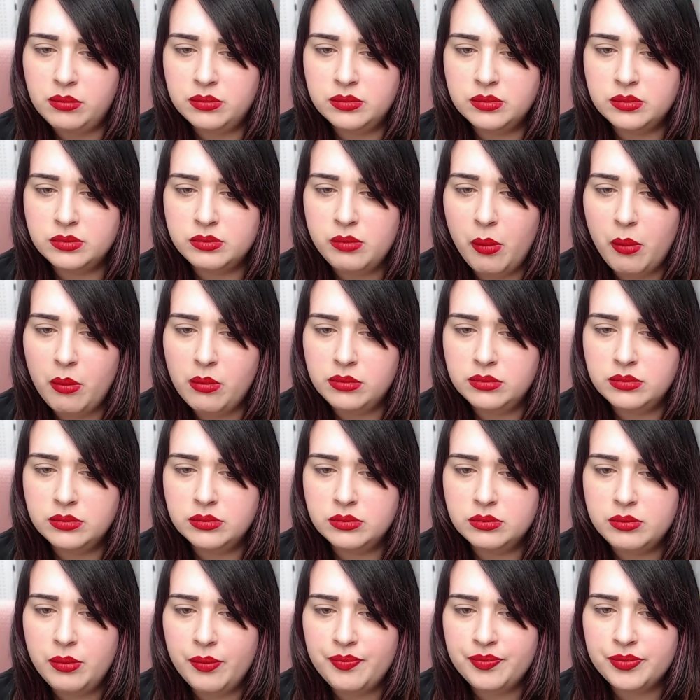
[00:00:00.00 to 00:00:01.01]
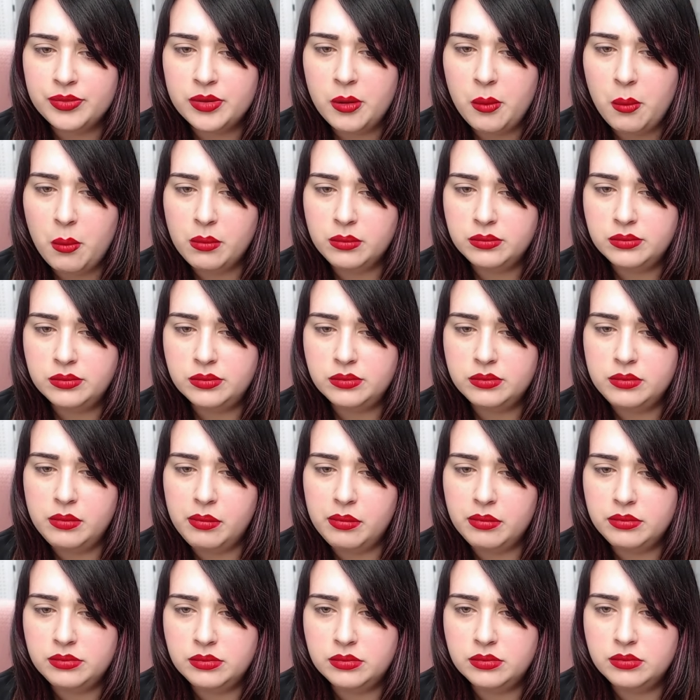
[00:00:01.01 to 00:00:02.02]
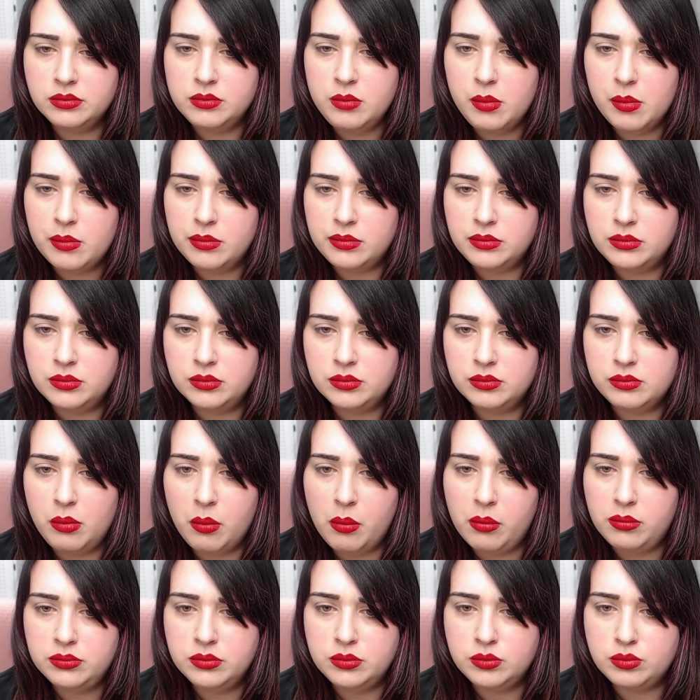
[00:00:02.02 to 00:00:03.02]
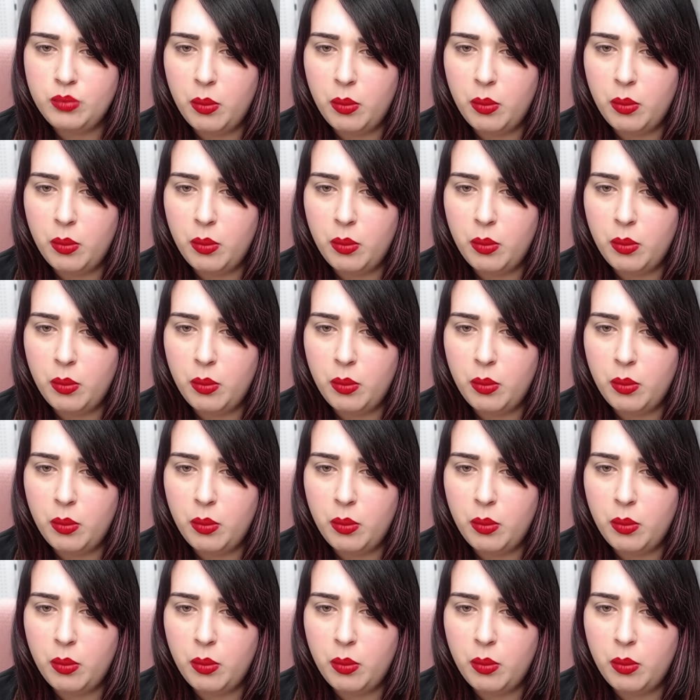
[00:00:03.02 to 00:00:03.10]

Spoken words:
Put this on, Milan. You'll feel better.